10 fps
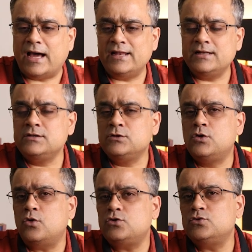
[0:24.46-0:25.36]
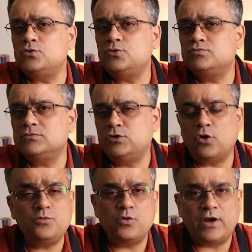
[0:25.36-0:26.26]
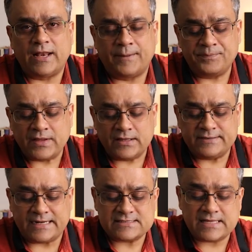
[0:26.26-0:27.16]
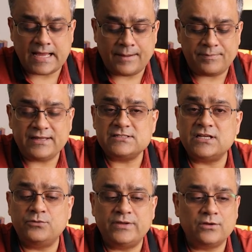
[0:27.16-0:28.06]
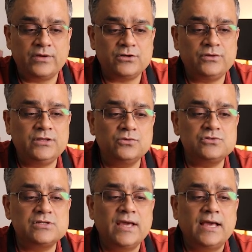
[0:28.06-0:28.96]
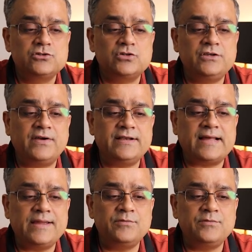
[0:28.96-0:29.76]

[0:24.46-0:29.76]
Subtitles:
I'll go to NotebookLM. That's the application we are going to use. So if I type